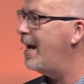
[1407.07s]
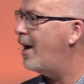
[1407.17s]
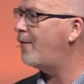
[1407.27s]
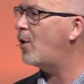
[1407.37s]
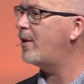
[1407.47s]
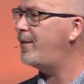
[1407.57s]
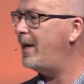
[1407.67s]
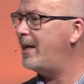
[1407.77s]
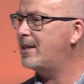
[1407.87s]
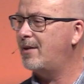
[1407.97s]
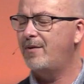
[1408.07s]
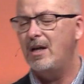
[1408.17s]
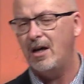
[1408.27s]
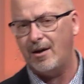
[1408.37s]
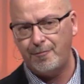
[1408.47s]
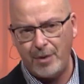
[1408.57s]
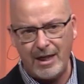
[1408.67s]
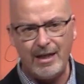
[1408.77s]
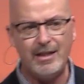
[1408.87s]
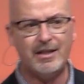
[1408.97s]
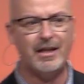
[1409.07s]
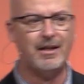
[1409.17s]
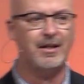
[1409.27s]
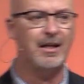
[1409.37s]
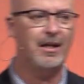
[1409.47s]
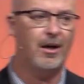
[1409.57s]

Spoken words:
Of all the things of peace and